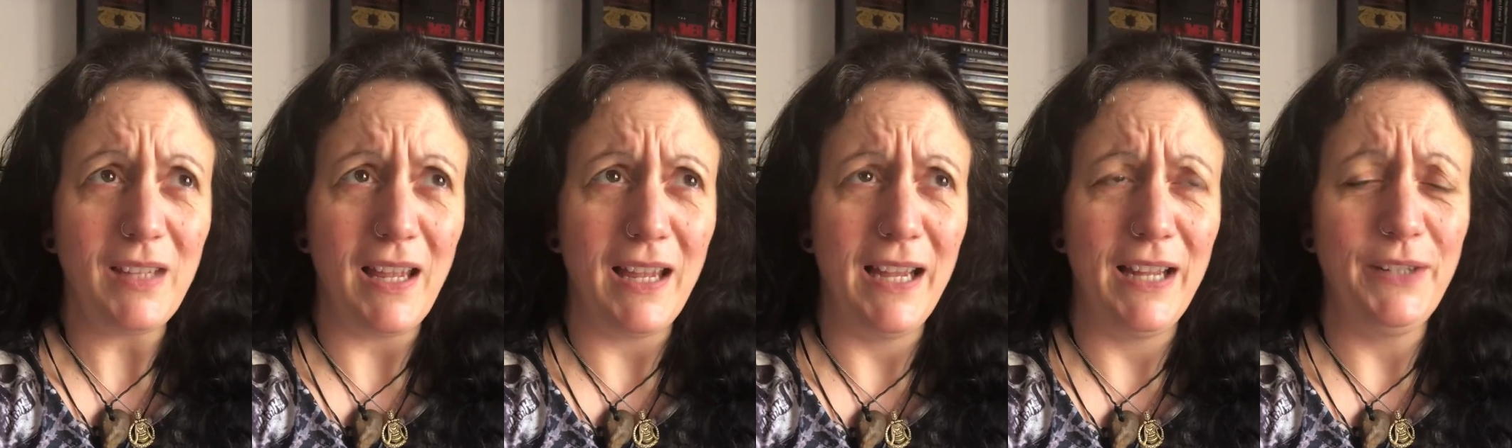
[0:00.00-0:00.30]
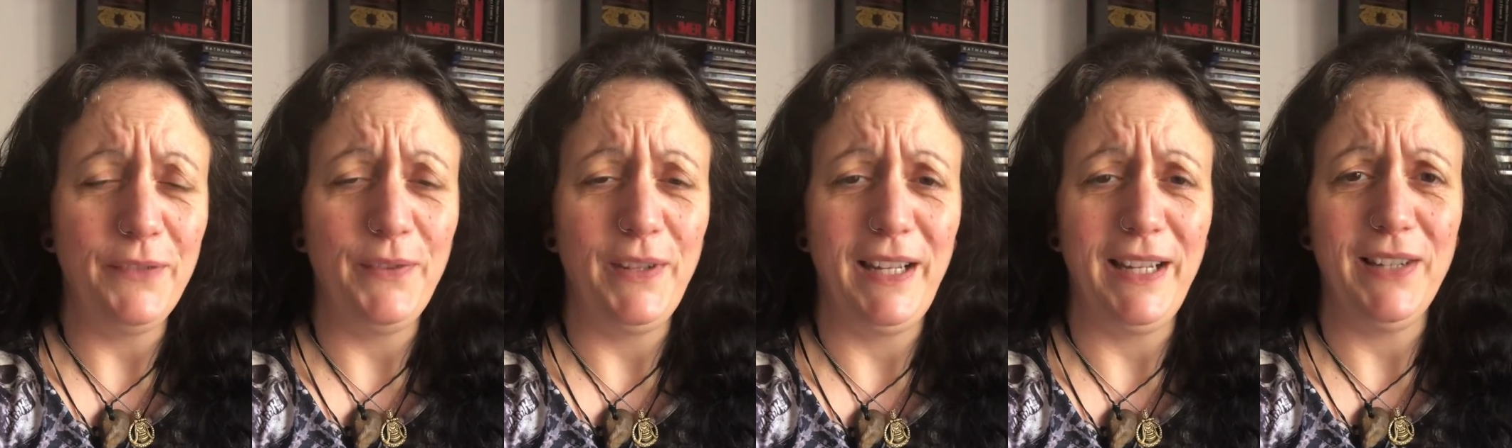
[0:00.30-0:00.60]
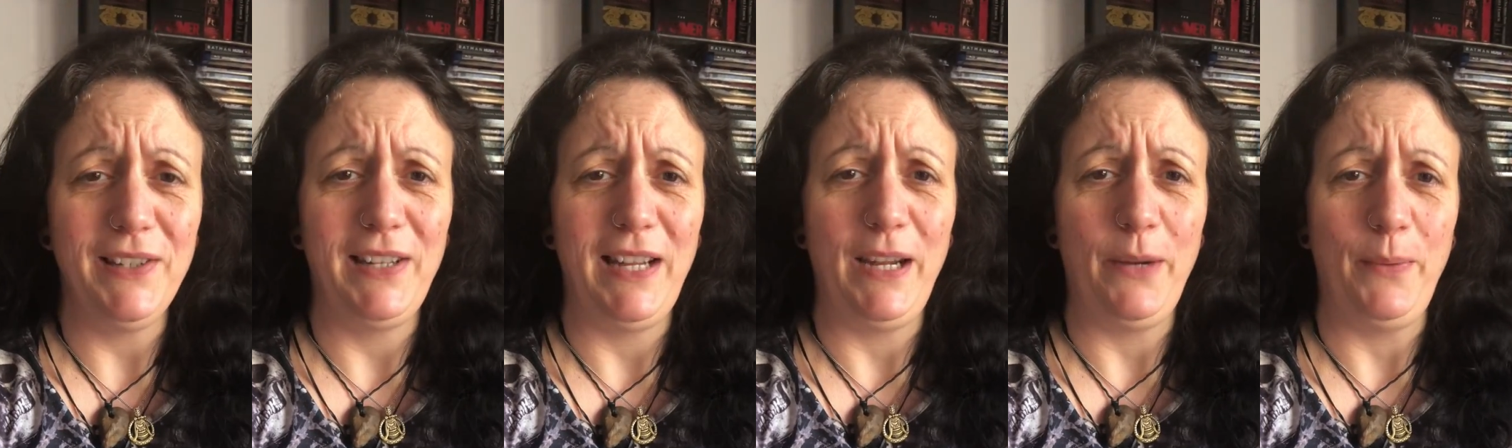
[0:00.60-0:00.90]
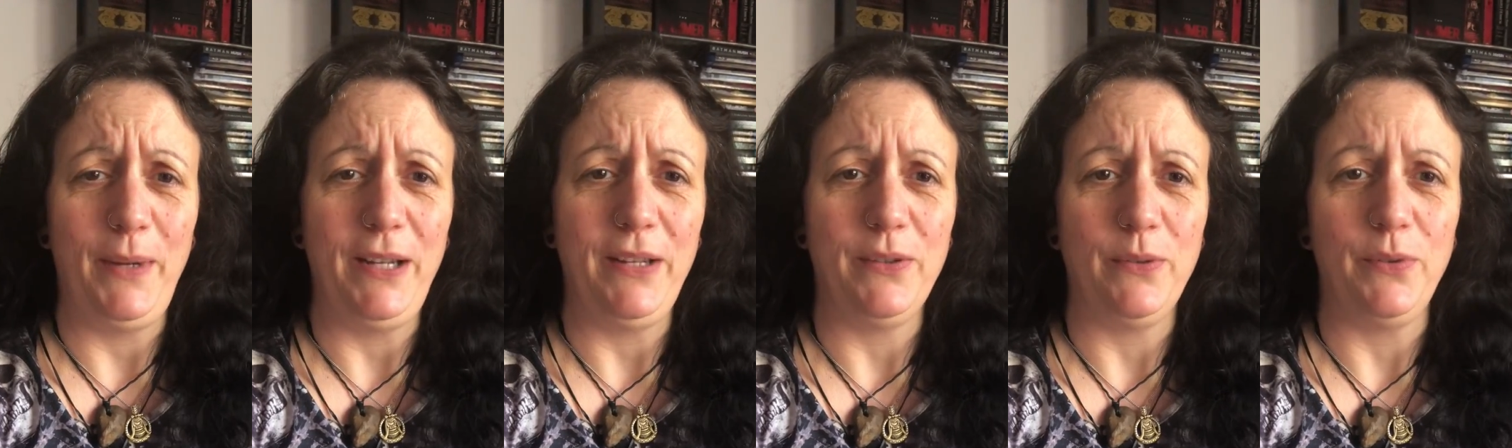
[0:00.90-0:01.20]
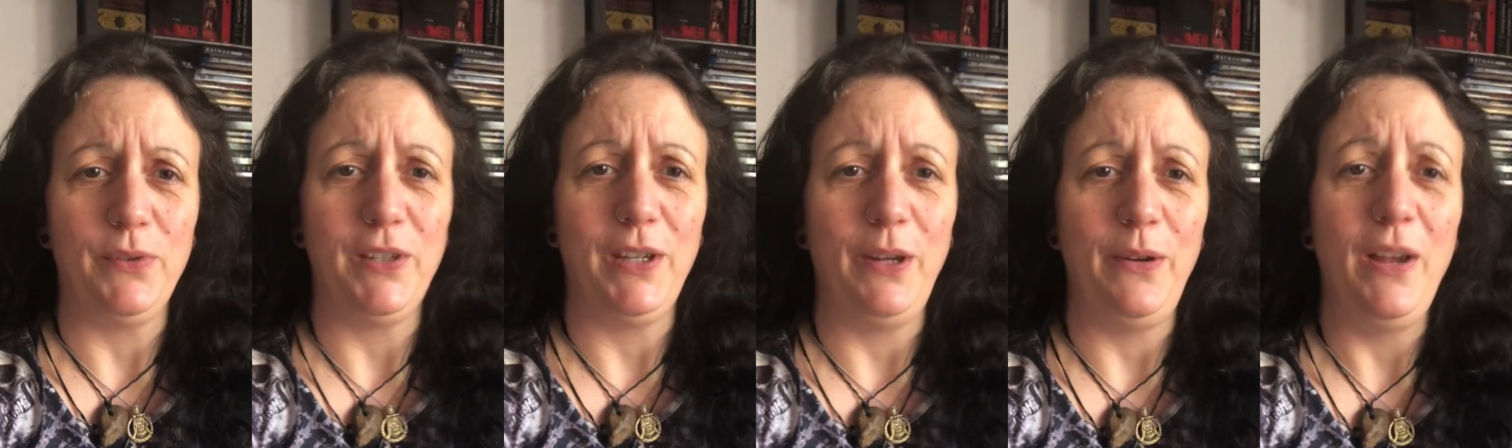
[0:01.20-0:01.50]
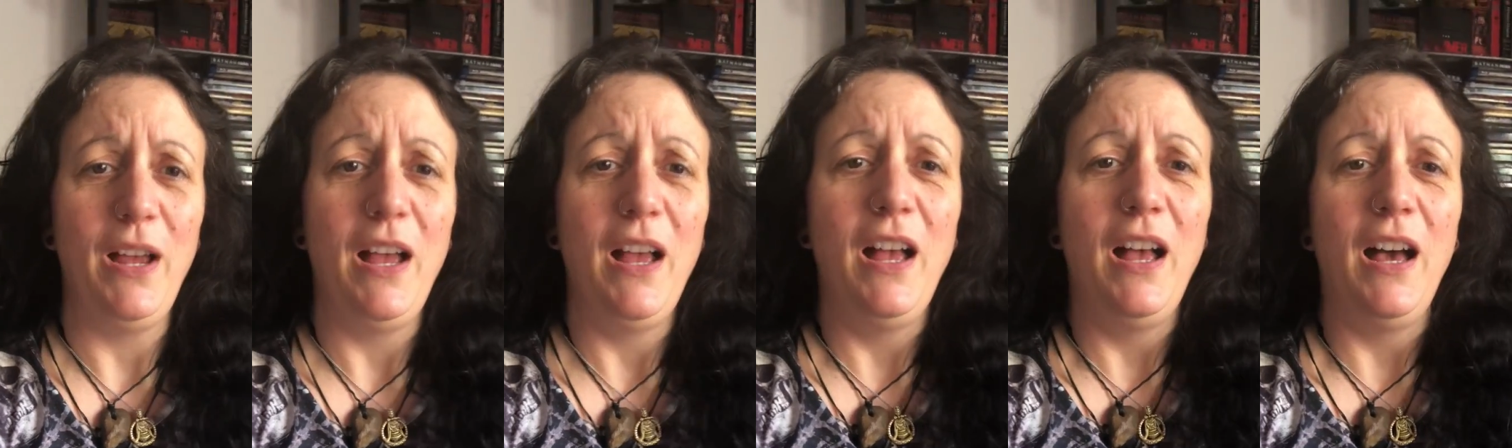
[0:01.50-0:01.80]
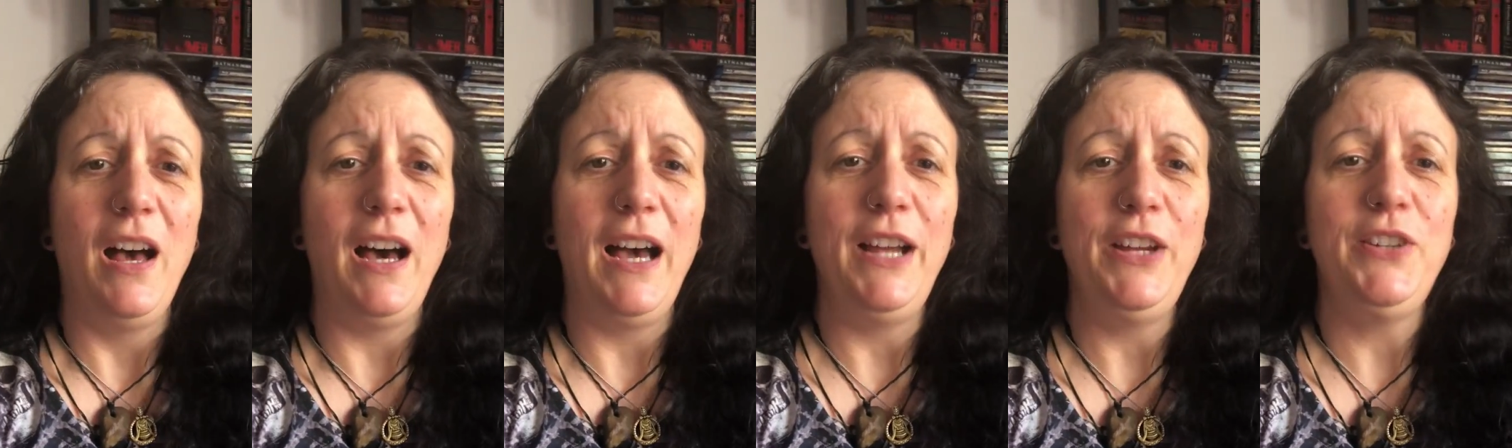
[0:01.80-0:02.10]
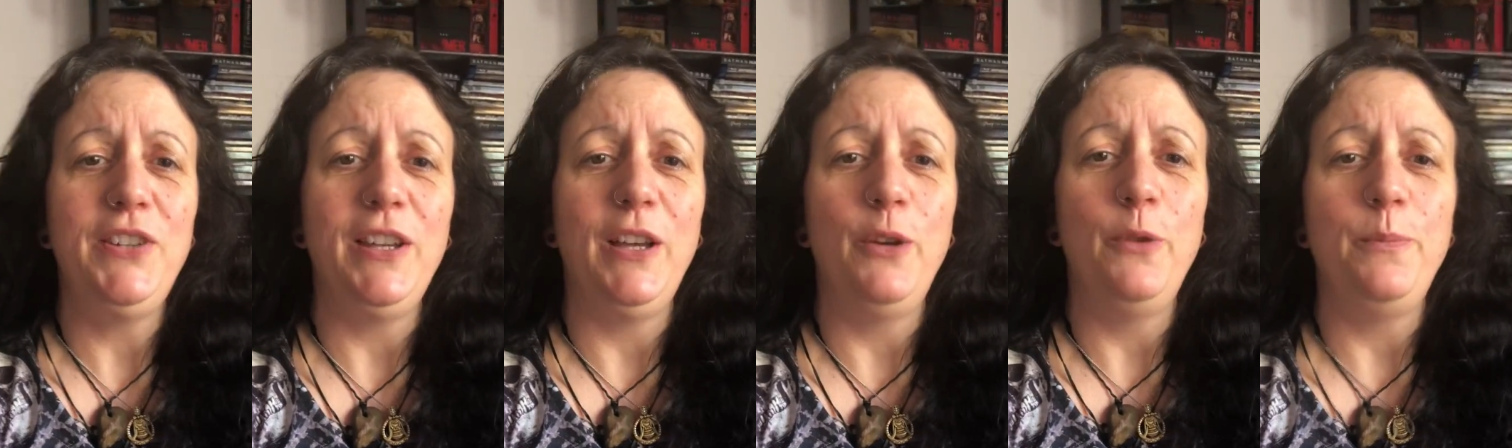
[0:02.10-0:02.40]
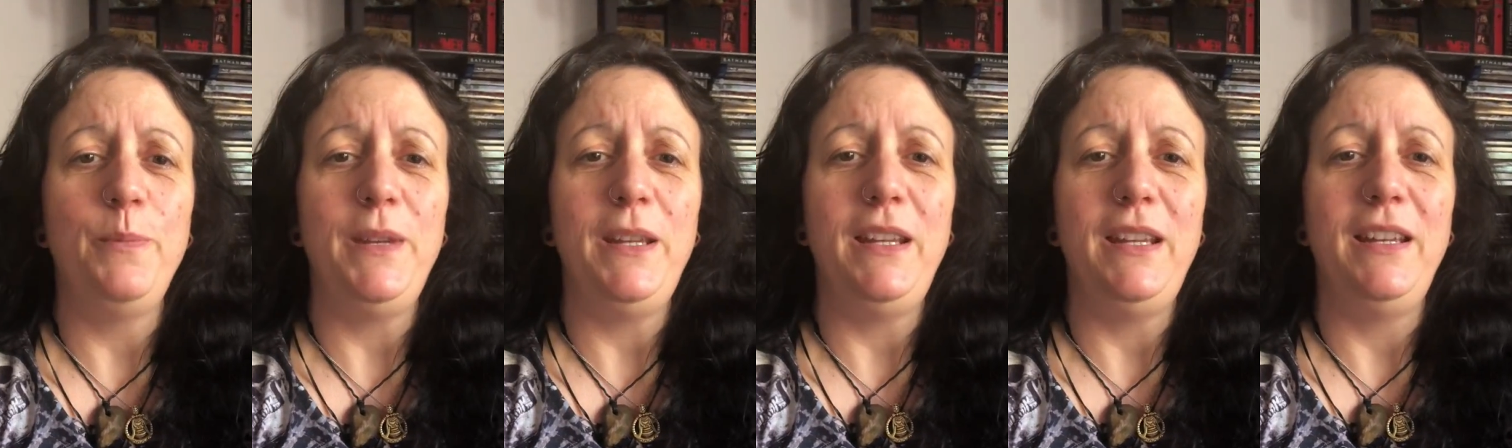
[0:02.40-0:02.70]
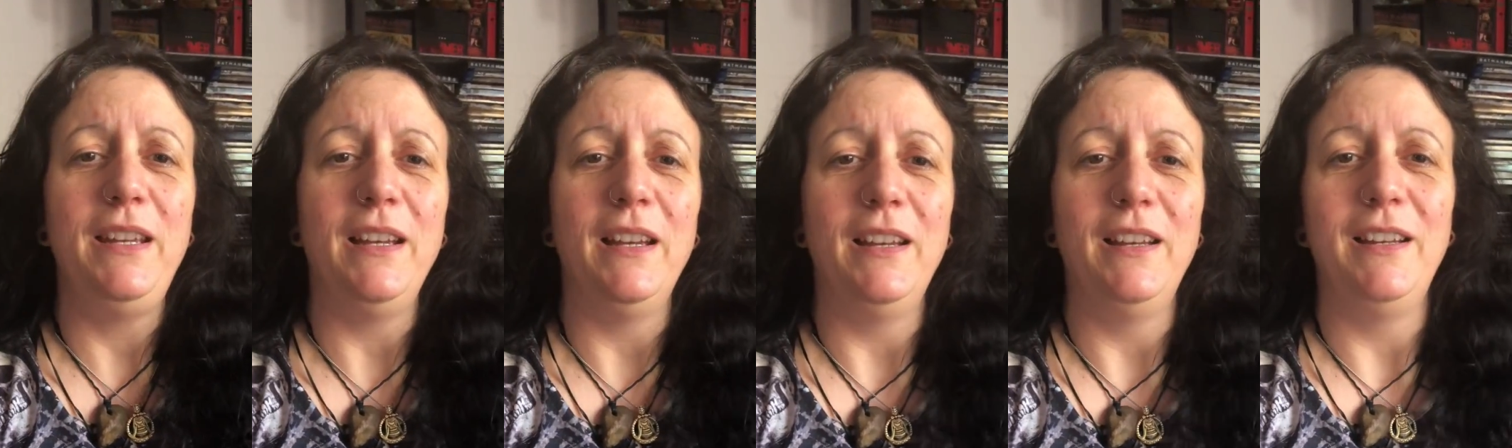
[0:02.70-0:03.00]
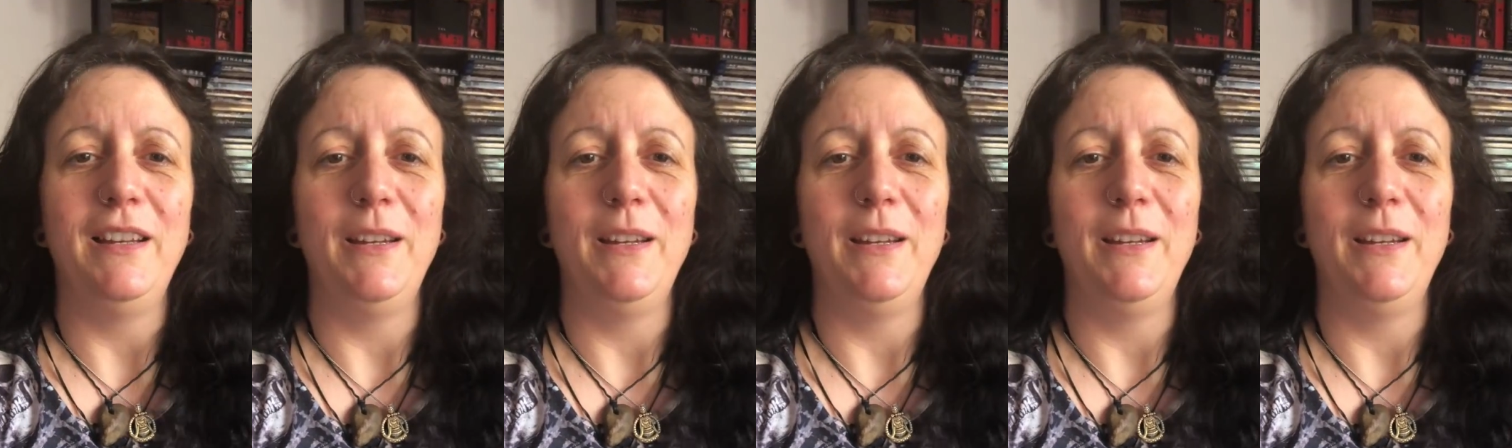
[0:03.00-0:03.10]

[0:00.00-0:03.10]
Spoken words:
and for the next 8 weeks or so, I shall be